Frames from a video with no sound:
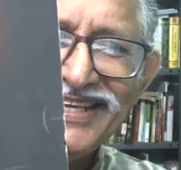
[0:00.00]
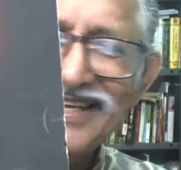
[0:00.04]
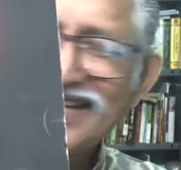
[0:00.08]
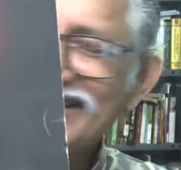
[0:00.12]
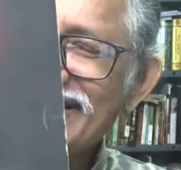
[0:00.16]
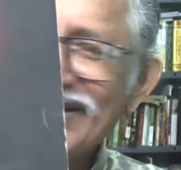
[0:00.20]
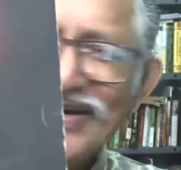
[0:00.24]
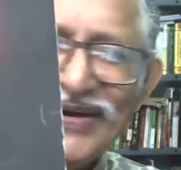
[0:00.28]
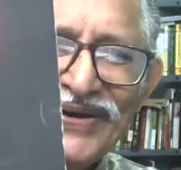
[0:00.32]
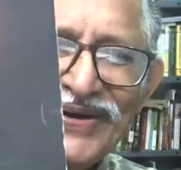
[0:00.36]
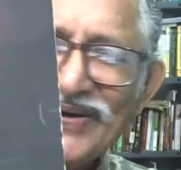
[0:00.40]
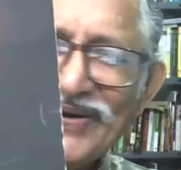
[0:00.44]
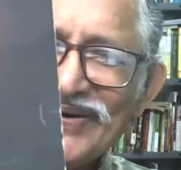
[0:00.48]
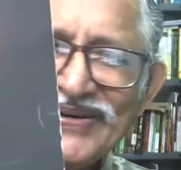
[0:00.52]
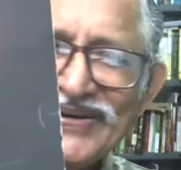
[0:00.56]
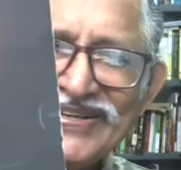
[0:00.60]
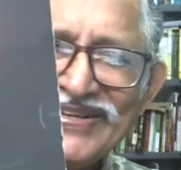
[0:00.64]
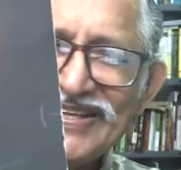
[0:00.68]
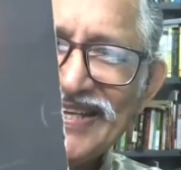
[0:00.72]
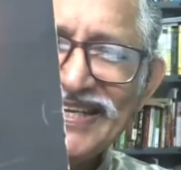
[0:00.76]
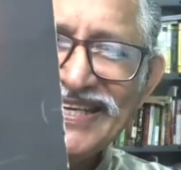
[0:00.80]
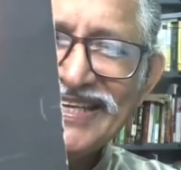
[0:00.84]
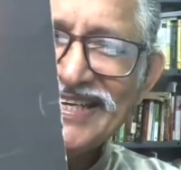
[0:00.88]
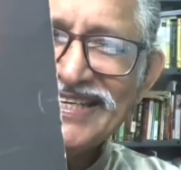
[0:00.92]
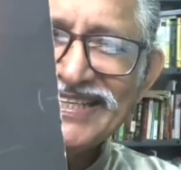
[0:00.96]
No,
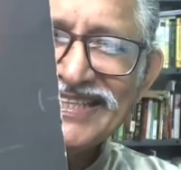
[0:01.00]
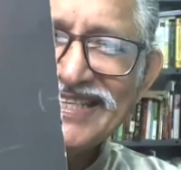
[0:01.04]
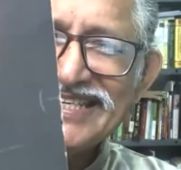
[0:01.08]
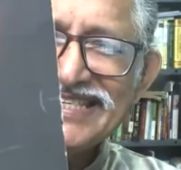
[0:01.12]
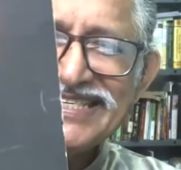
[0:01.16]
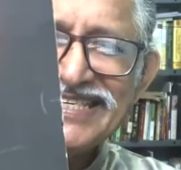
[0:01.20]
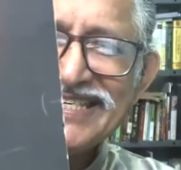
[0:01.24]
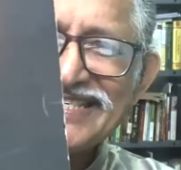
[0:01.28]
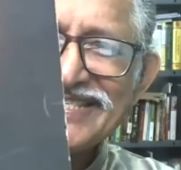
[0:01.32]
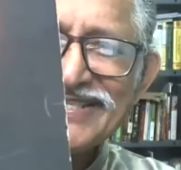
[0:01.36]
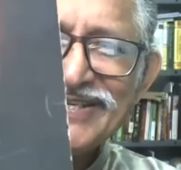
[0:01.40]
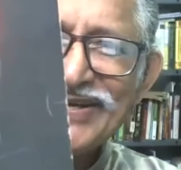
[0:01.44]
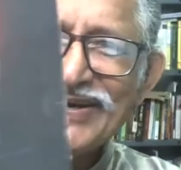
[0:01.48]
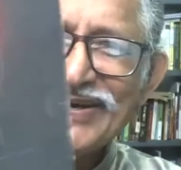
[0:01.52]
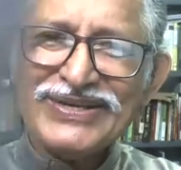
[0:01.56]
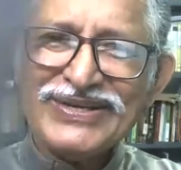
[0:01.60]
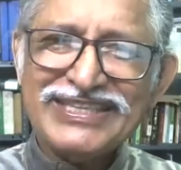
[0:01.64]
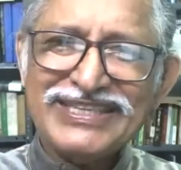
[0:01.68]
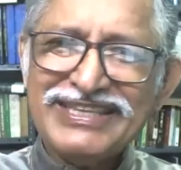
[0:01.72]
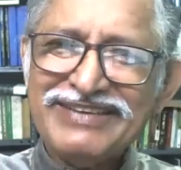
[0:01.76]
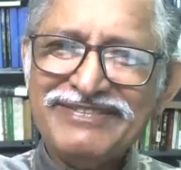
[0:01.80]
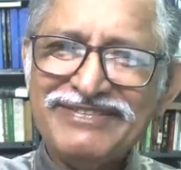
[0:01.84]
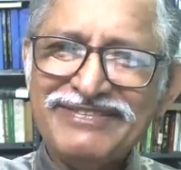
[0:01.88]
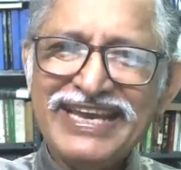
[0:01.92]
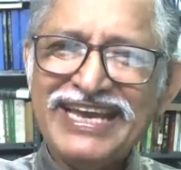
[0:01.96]
this is not
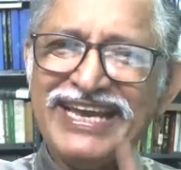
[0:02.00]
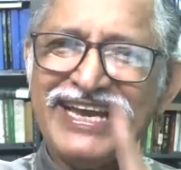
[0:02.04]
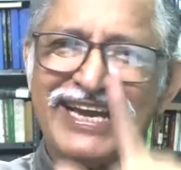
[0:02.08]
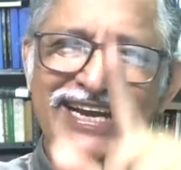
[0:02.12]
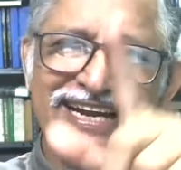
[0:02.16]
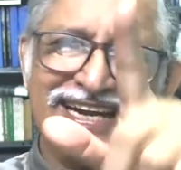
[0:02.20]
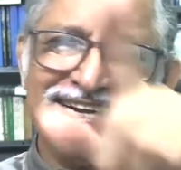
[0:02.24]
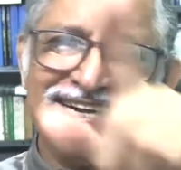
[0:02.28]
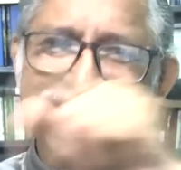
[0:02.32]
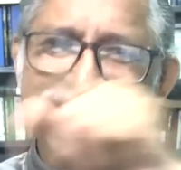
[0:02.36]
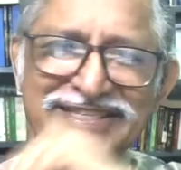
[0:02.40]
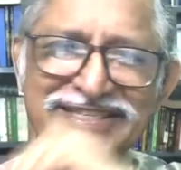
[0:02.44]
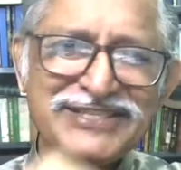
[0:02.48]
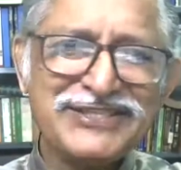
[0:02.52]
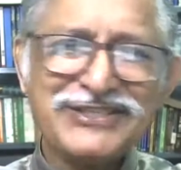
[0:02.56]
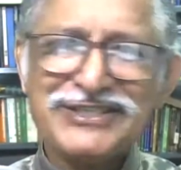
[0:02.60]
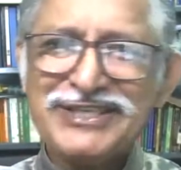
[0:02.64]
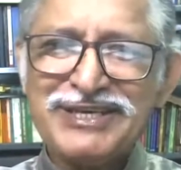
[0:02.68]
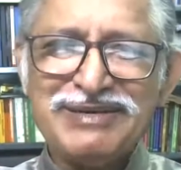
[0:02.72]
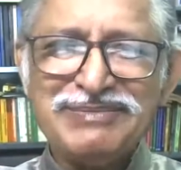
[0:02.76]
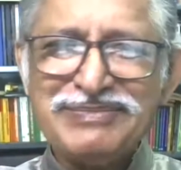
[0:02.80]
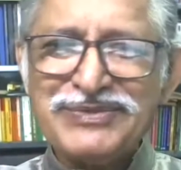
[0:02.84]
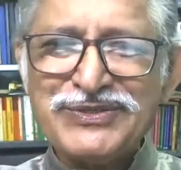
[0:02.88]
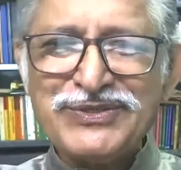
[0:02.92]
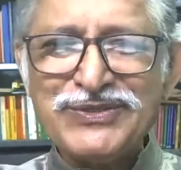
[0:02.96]
the way a cultist
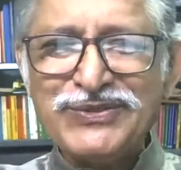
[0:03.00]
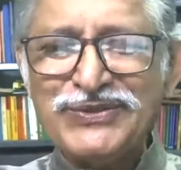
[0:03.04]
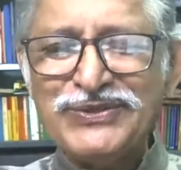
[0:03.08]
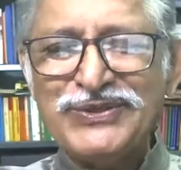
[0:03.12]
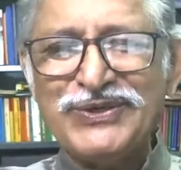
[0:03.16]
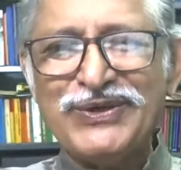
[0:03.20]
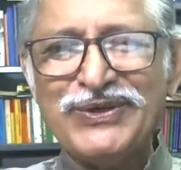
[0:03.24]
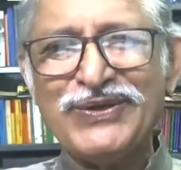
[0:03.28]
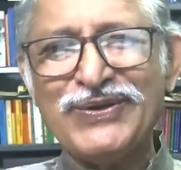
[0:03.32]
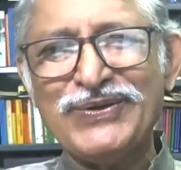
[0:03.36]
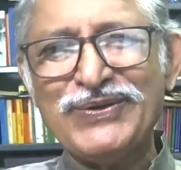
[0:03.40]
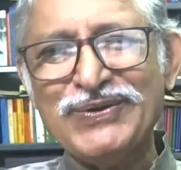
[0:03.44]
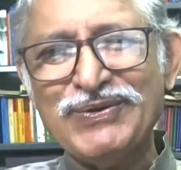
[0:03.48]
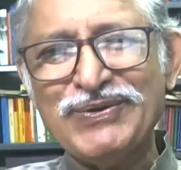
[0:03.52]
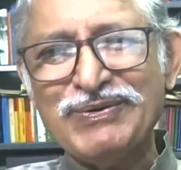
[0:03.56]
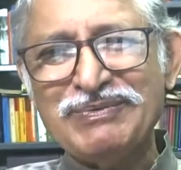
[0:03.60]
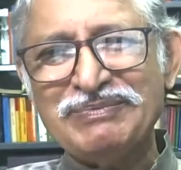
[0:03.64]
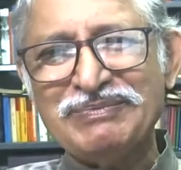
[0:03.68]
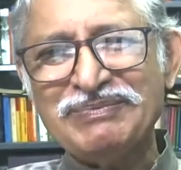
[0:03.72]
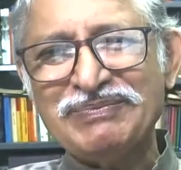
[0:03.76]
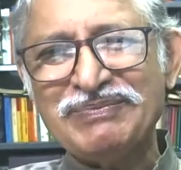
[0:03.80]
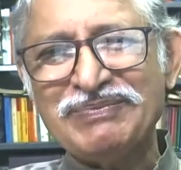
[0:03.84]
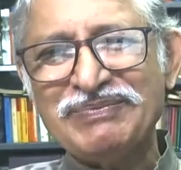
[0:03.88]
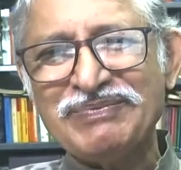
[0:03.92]
comes to your home.